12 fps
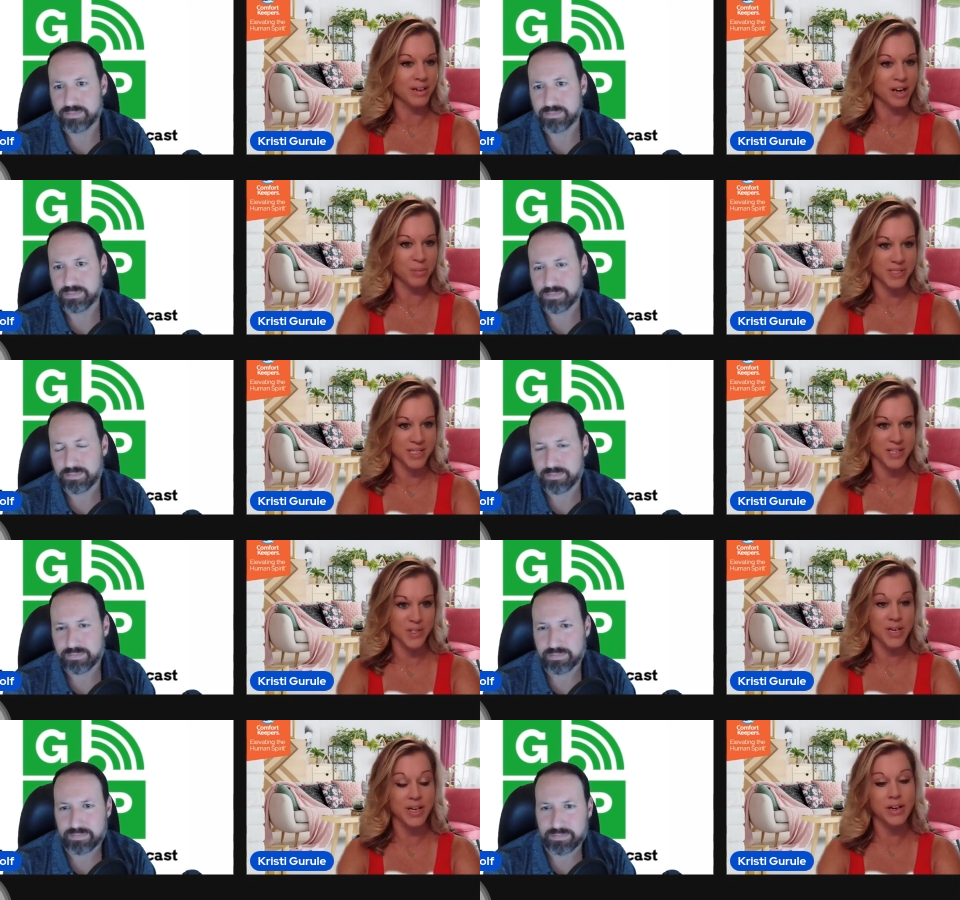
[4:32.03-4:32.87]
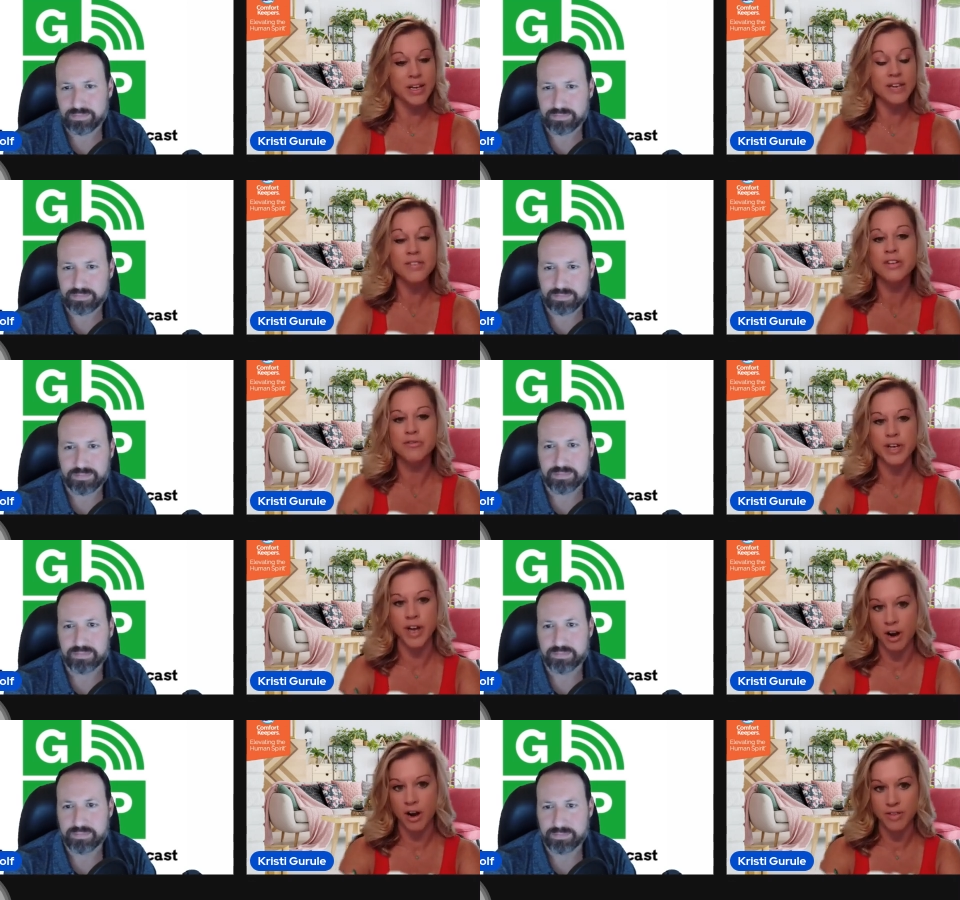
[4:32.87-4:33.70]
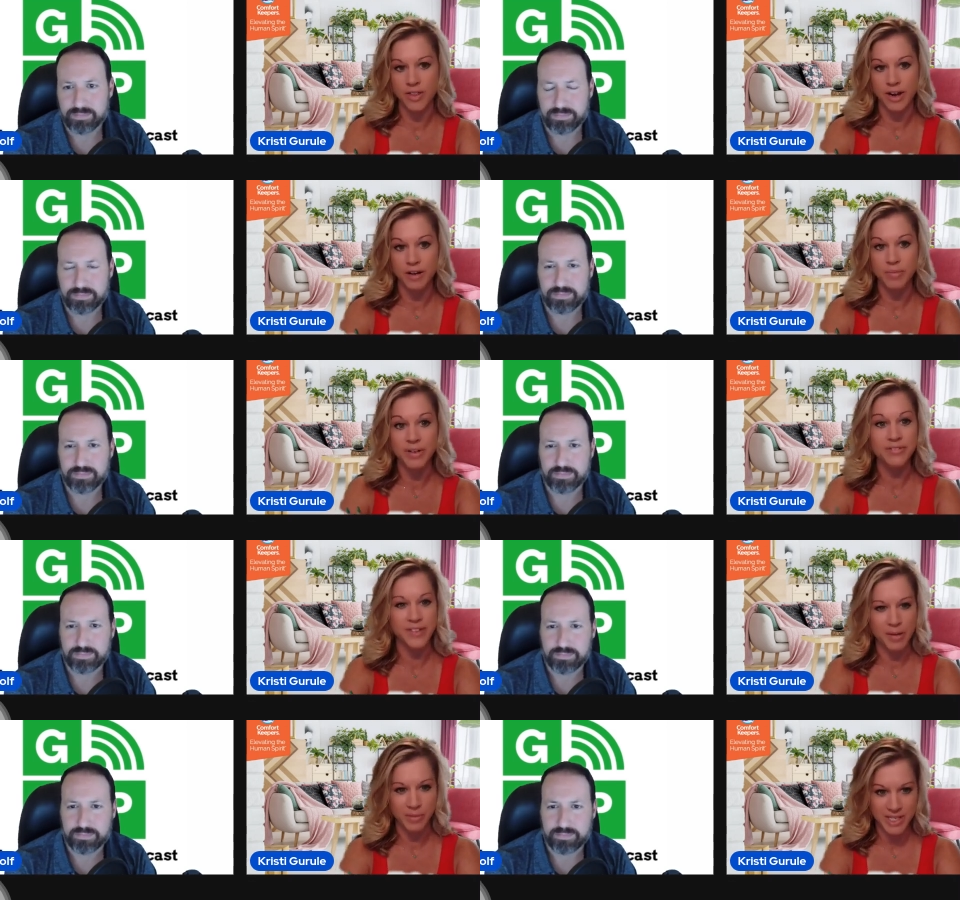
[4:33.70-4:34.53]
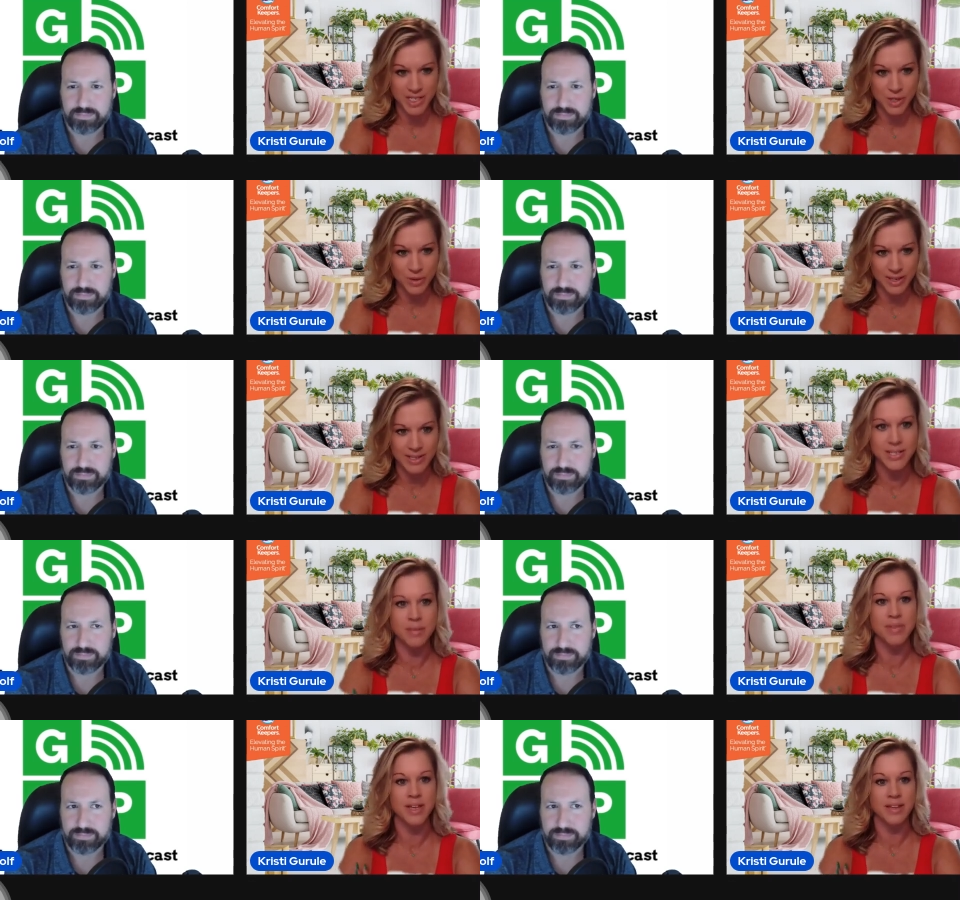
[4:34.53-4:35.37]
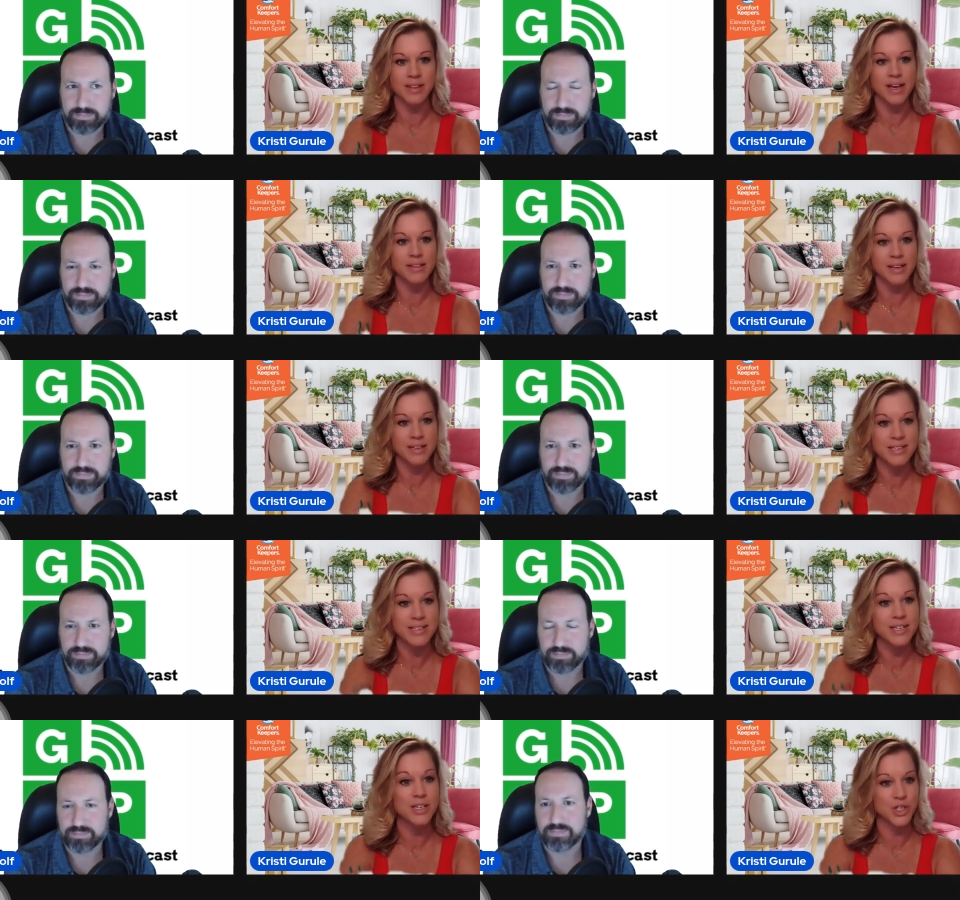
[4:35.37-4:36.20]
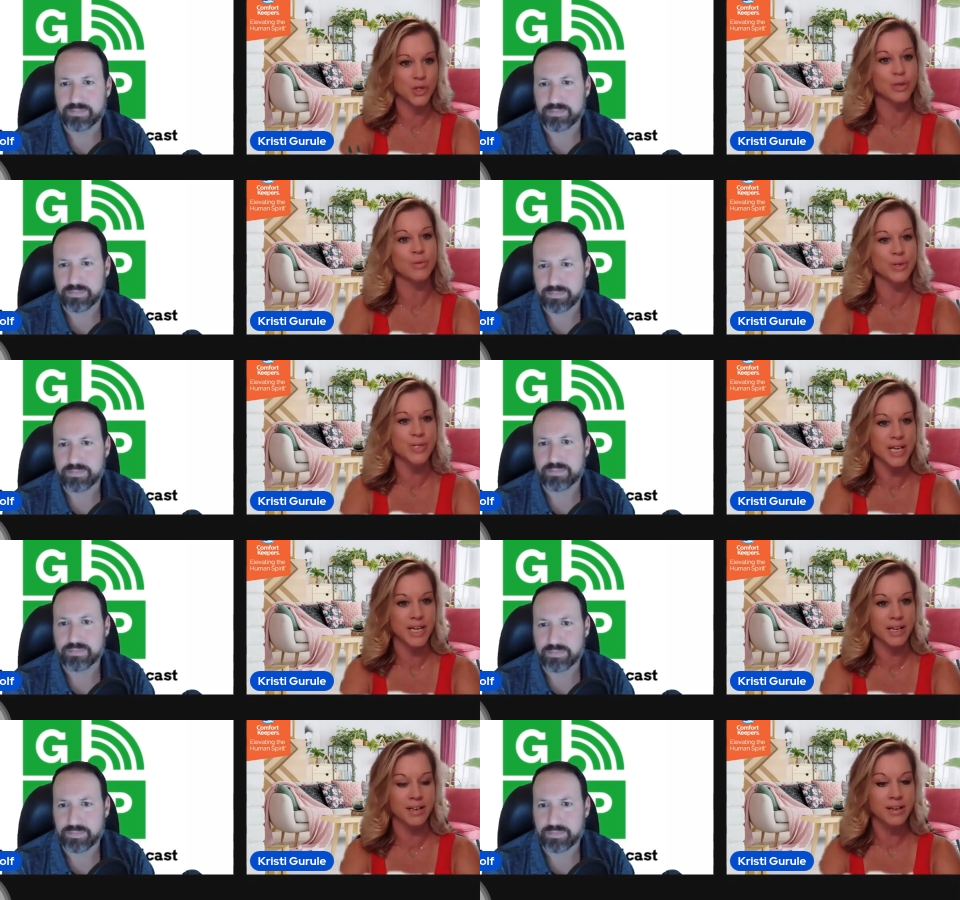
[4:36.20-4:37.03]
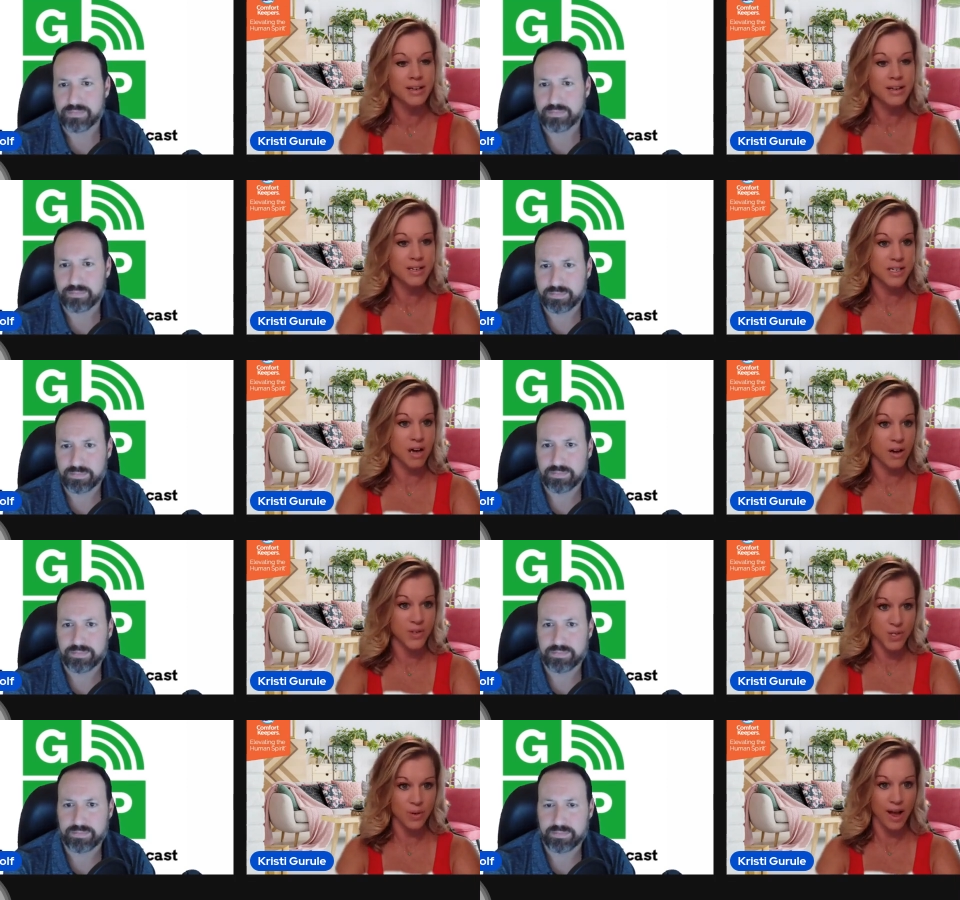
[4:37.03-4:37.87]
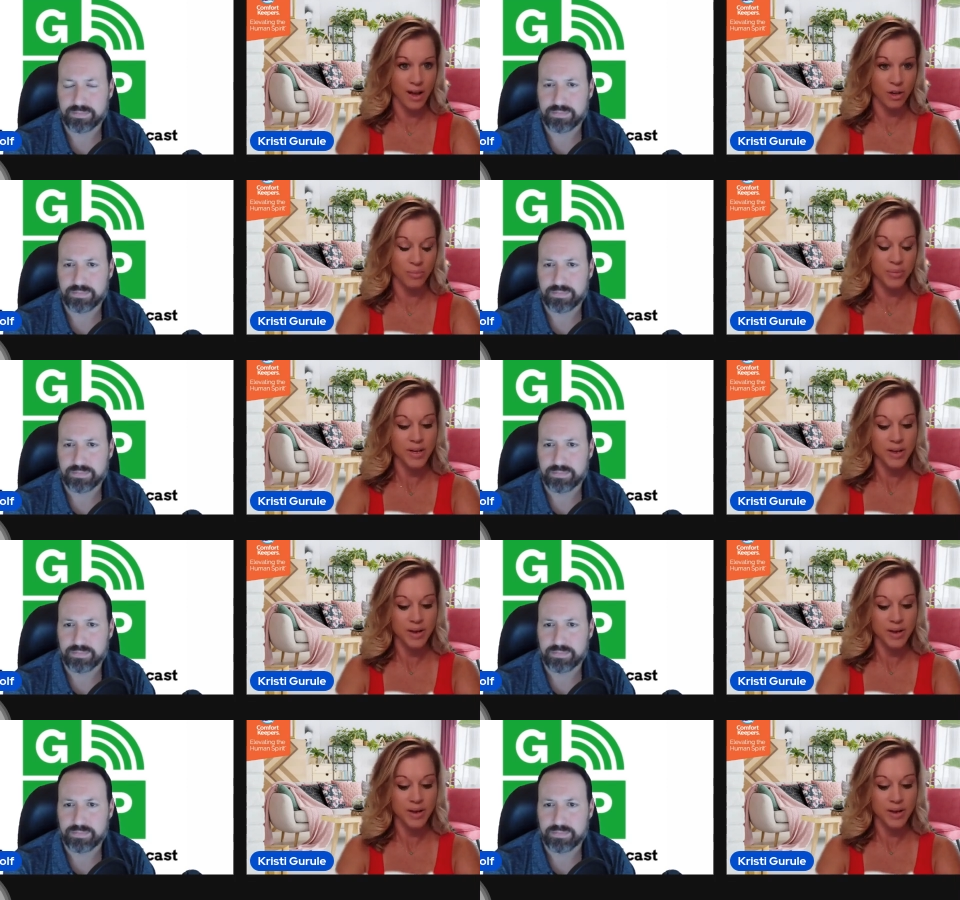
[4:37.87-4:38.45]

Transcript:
Speaker 1: couple days a week. And even if we aren't there, but families doing something that they stick to a routine to also help,